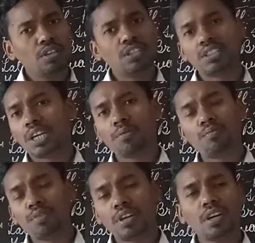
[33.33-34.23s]
the
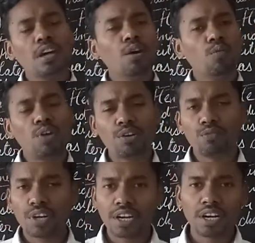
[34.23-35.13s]
same way,
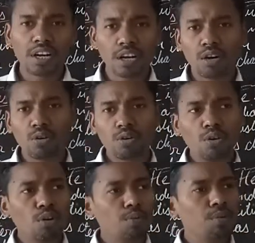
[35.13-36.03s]
when, where and
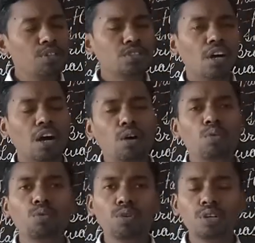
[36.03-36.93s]
how, is
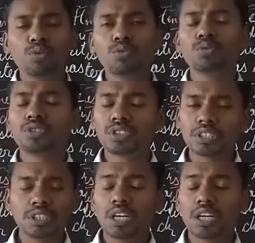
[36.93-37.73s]
how does